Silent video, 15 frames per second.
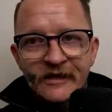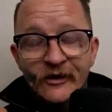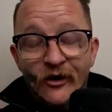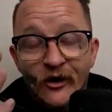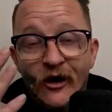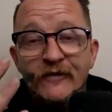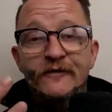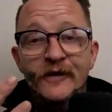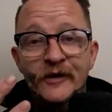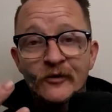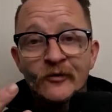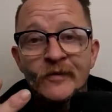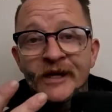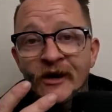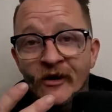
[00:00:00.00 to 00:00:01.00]
I film
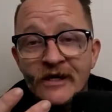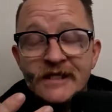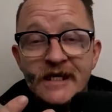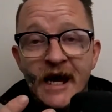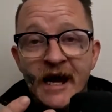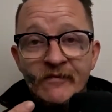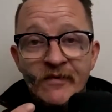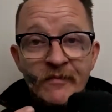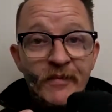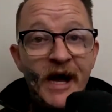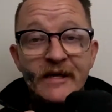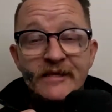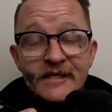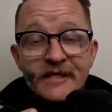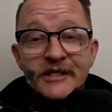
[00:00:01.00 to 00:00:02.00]
and I say I'm
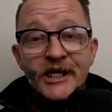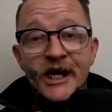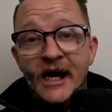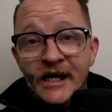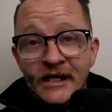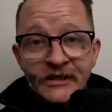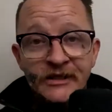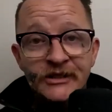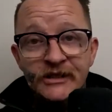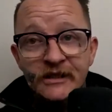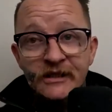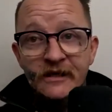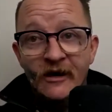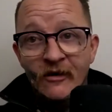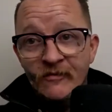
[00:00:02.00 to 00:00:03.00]
about
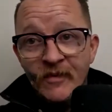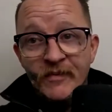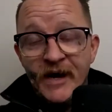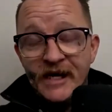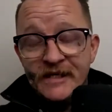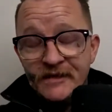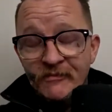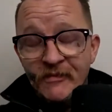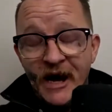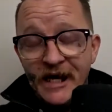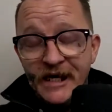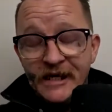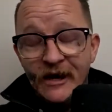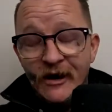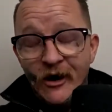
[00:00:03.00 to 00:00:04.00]
to make
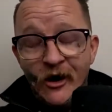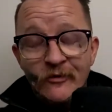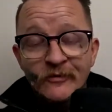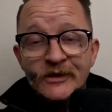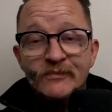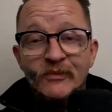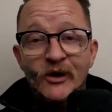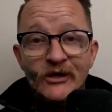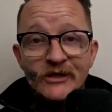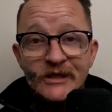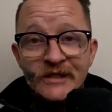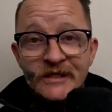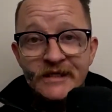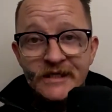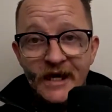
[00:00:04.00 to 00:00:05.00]
a homeless
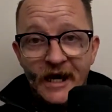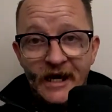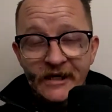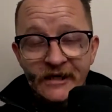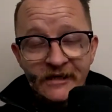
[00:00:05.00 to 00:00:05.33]
person's day.